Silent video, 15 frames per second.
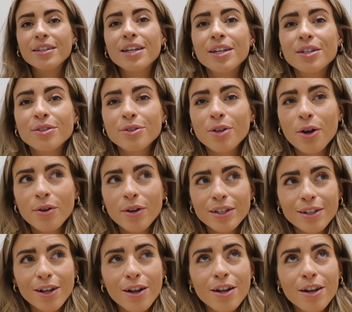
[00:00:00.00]
think it's so nice.
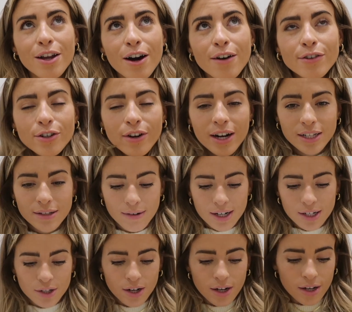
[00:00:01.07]
And I love a grey
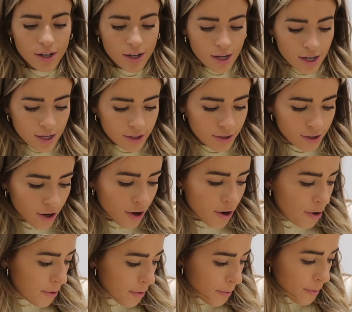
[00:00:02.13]
sweatshirt.
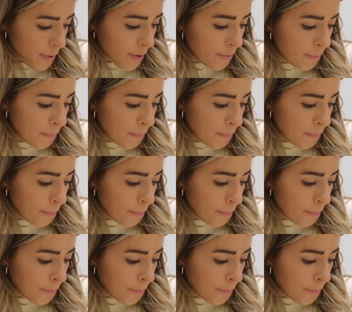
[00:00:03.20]
So,